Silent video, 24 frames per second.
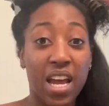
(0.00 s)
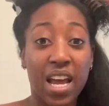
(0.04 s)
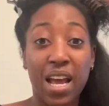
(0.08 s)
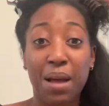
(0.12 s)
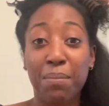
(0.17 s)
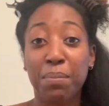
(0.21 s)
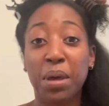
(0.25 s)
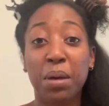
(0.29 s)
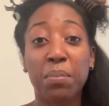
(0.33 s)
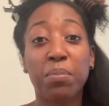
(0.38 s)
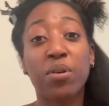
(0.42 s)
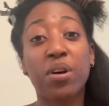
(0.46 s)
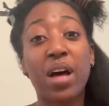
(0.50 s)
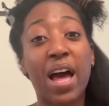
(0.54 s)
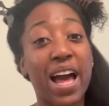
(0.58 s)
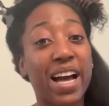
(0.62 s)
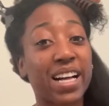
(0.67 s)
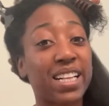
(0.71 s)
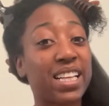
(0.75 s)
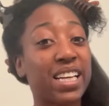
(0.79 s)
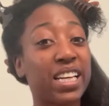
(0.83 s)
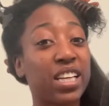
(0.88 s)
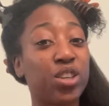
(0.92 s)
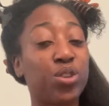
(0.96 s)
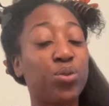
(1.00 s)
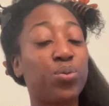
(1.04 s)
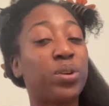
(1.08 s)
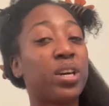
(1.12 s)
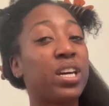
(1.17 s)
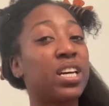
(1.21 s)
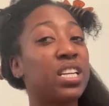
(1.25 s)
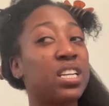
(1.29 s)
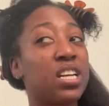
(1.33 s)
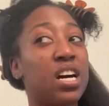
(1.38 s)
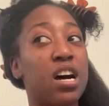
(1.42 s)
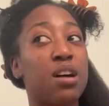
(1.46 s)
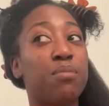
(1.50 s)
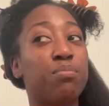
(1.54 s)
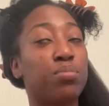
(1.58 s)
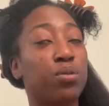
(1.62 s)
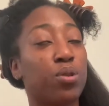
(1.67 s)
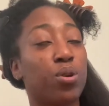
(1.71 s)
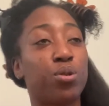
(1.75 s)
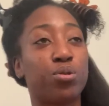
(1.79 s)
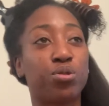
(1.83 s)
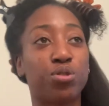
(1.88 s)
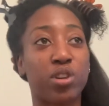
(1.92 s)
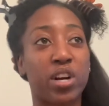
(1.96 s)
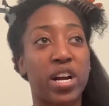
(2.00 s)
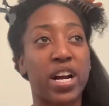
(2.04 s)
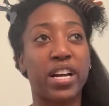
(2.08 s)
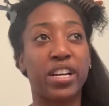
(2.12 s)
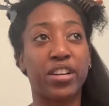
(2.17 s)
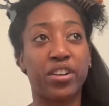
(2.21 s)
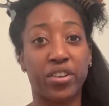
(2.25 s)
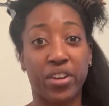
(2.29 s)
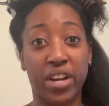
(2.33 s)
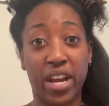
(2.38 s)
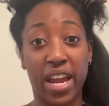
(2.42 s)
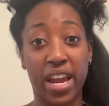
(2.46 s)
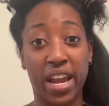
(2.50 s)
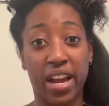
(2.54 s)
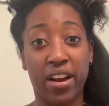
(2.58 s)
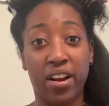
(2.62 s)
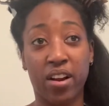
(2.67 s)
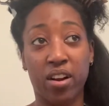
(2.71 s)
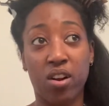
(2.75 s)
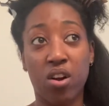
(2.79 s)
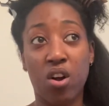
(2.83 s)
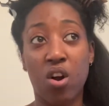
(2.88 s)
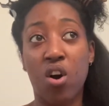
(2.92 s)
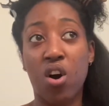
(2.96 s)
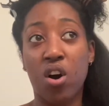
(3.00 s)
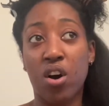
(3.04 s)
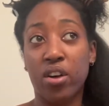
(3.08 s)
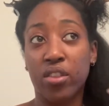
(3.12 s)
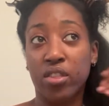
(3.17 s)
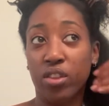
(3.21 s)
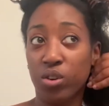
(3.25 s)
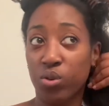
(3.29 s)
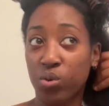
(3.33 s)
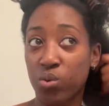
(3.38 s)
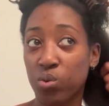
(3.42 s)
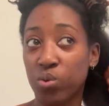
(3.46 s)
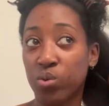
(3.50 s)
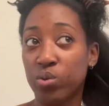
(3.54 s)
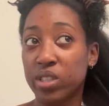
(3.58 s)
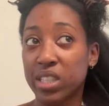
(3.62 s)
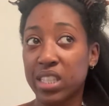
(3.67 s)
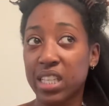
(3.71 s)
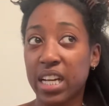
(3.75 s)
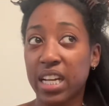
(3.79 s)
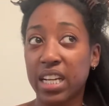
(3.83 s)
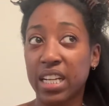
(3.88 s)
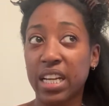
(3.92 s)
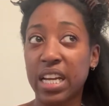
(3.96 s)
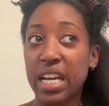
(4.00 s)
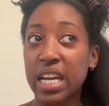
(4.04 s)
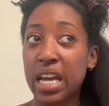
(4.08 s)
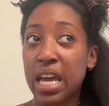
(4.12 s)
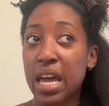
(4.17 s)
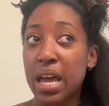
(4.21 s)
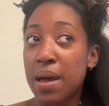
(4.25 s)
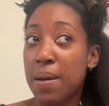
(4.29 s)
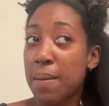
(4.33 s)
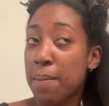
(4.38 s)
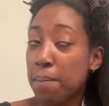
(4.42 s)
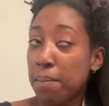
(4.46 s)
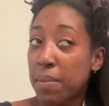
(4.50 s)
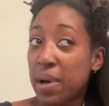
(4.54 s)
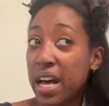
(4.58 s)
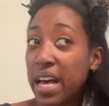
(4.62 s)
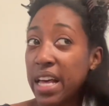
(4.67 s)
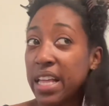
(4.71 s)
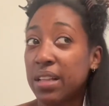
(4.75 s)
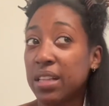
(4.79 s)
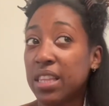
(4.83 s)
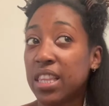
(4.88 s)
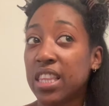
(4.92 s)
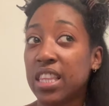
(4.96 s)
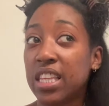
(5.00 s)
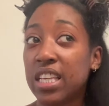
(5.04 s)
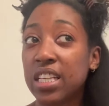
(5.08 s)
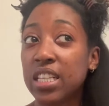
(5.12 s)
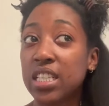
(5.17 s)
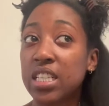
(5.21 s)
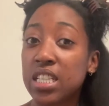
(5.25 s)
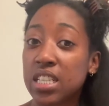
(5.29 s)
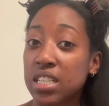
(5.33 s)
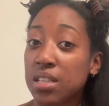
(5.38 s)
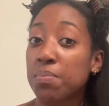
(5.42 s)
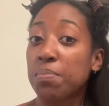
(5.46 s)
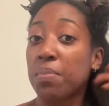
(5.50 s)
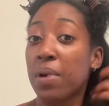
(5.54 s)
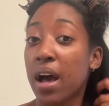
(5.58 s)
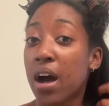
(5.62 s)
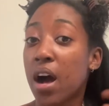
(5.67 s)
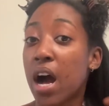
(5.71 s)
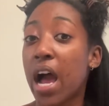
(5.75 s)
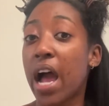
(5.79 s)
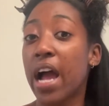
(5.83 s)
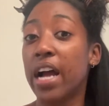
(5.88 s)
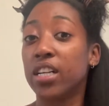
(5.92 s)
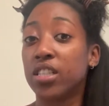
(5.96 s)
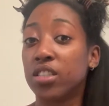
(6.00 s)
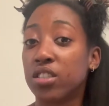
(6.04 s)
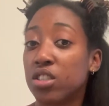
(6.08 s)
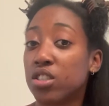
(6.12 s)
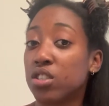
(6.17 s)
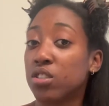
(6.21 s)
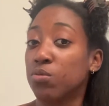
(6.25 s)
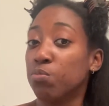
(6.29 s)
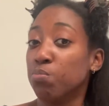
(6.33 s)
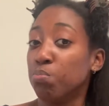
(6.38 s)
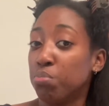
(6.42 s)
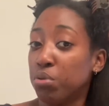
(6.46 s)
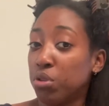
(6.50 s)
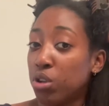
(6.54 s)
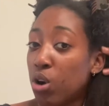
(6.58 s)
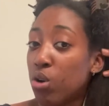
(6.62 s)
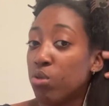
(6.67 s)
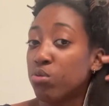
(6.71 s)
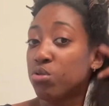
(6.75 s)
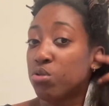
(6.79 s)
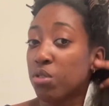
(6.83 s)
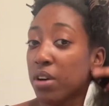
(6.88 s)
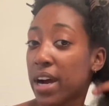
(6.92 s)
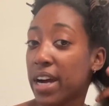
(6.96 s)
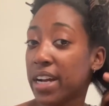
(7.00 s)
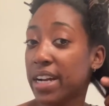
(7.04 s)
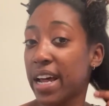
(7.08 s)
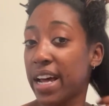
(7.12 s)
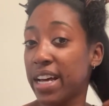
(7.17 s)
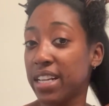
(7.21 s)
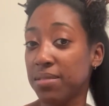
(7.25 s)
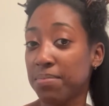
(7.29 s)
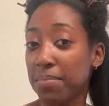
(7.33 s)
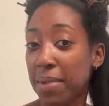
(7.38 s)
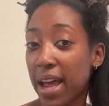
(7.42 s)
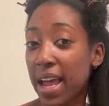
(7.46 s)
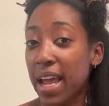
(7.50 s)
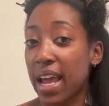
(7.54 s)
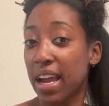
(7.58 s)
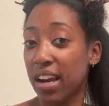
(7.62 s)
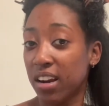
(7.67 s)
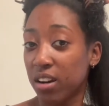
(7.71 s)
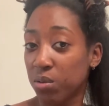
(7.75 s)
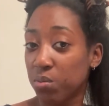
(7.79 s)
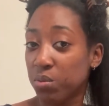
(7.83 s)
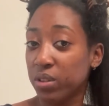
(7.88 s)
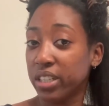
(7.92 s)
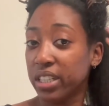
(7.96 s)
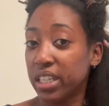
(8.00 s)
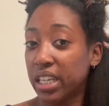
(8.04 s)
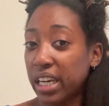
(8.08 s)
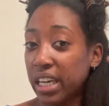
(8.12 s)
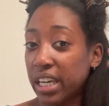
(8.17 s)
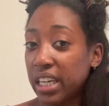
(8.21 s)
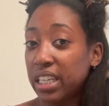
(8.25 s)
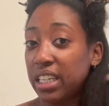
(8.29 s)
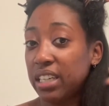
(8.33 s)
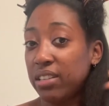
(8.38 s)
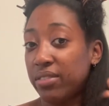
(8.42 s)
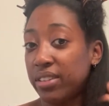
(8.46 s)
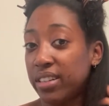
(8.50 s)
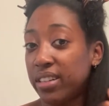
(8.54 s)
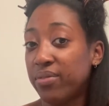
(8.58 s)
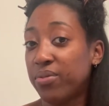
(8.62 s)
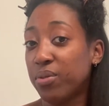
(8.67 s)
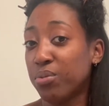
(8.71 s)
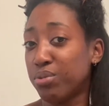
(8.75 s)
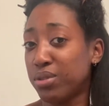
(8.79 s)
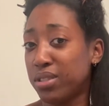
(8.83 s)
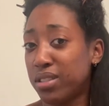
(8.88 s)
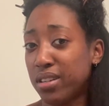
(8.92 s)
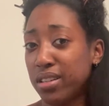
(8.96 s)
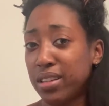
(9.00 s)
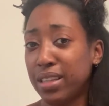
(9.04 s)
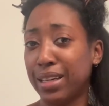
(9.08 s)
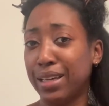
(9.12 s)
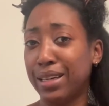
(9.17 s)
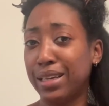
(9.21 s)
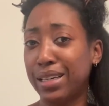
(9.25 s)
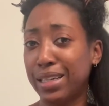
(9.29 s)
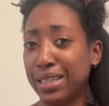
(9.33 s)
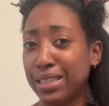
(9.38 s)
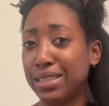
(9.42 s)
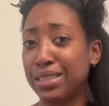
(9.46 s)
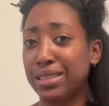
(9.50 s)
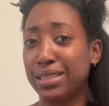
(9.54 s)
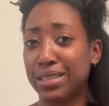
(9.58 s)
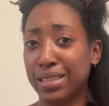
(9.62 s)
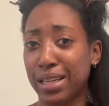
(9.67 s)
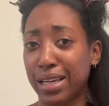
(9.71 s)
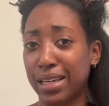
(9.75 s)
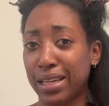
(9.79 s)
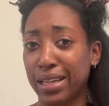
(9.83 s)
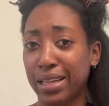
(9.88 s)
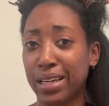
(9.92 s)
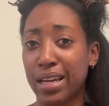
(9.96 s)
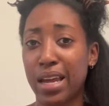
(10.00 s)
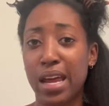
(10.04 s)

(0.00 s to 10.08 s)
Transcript: People act like you cannot blow dry your hair on the cool setting, but this is about as blow dried as my hair would get even if it was on the heat setting.